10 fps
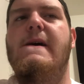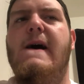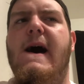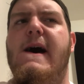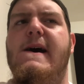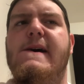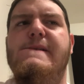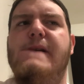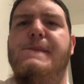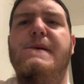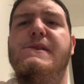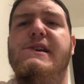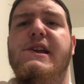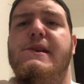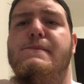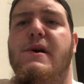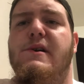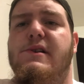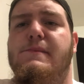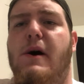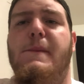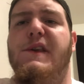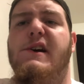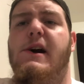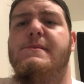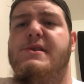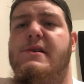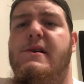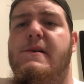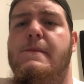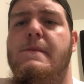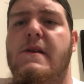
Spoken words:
I'm not really getting the burn up on the gums at all.